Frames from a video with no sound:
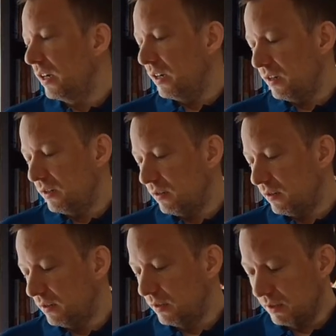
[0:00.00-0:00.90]

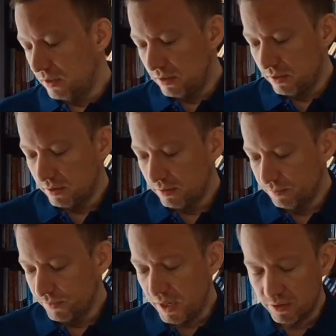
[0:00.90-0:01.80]

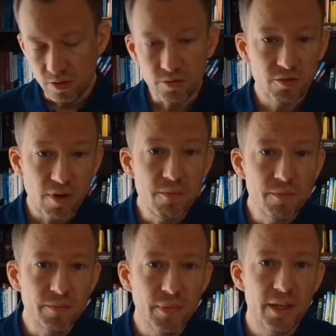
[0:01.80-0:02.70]
Yeah, so
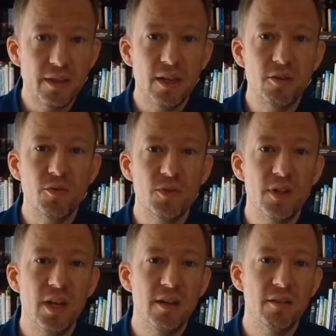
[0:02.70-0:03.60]
Scrum, at the end of the
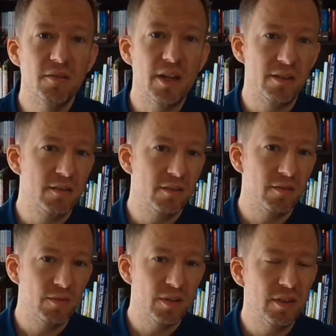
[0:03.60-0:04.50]
day, as
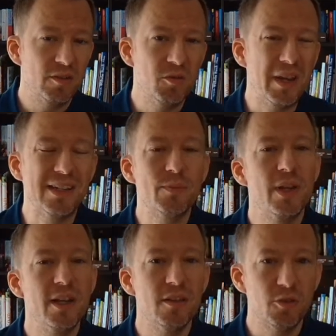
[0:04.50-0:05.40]
to
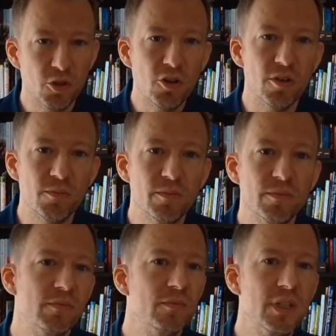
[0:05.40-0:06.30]
explain the term,
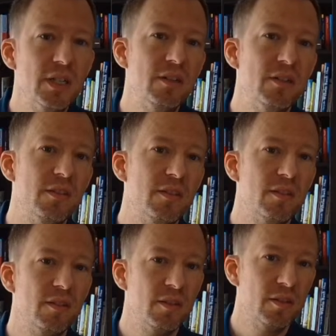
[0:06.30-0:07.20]
is
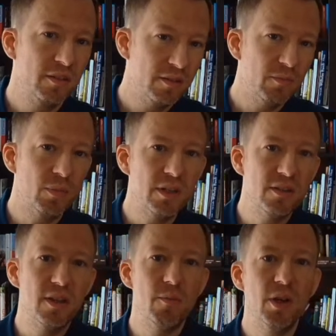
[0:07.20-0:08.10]
simply
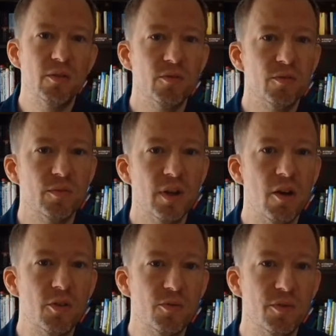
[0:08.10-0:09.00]
stemming
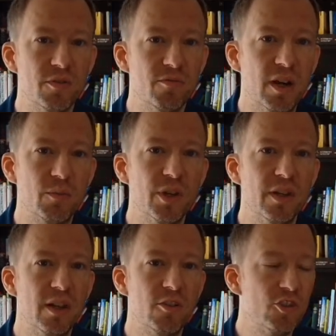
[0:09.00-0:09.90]
out of this rugby
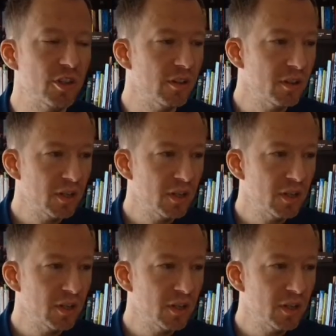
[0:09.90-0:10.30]
analogy